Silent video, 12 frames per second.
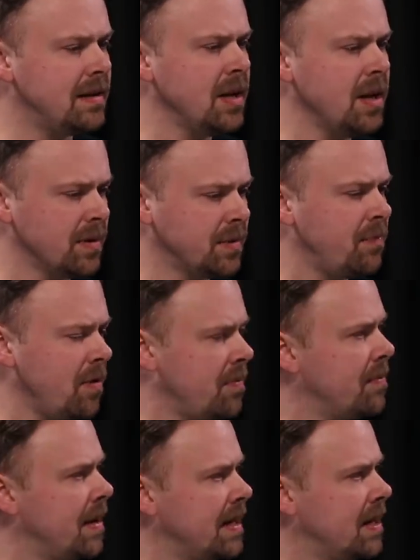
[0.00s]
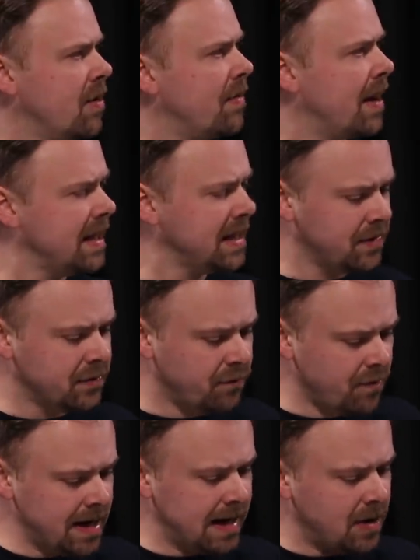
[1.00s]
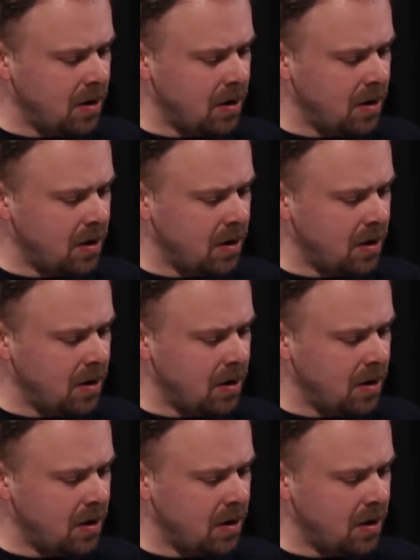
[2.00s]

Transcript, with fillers: you know it's proper bloody comprehensive. It's really